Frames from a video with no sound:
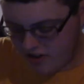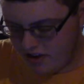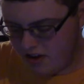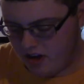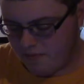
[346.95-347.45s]

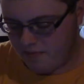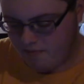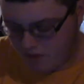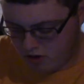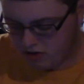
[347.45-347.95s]
Um,
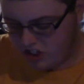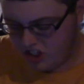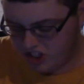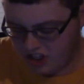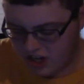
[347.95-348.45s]
oh
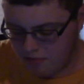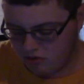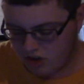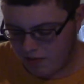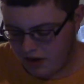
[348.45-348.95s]
shit! I almost
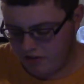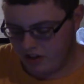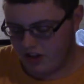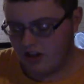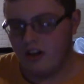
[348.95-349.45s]
dropped
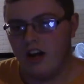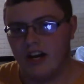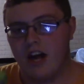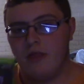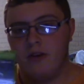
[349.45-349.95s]
everything. I
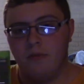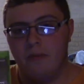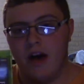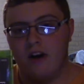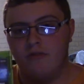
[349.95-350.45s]
got the new
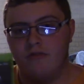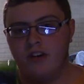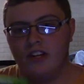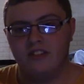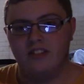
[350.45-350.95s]

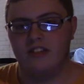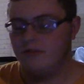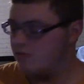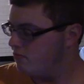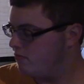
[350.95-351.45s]
Battlefront.
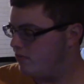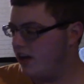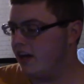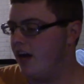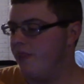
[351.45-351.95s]
I
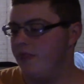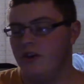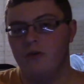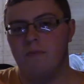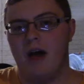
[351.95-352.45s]
got the
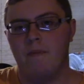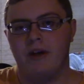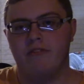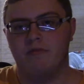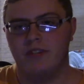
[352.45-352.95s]
new
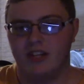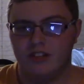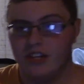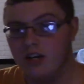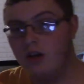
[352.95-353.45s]
Batman from
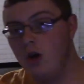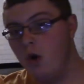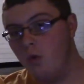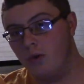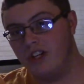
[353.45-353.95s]
Telltale,
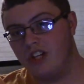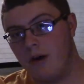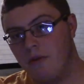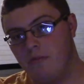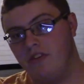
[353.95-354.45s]
which I'm
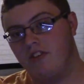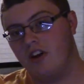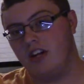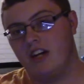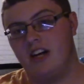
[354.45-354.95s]
going to be
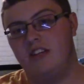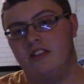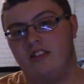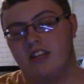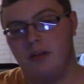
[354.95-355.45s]
starting
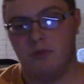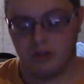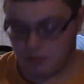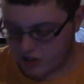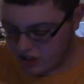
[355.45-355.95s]
on King Boyce
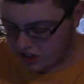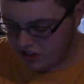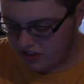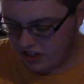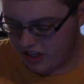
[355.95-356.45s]

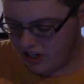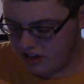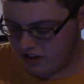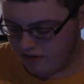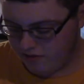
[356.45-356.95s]
Productions in a
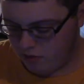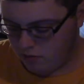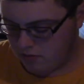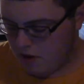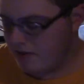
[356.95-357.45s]
few,
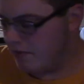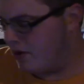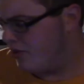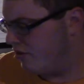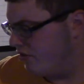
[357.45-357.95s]
probably a
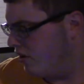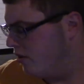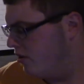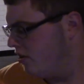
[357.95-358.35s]
month or so,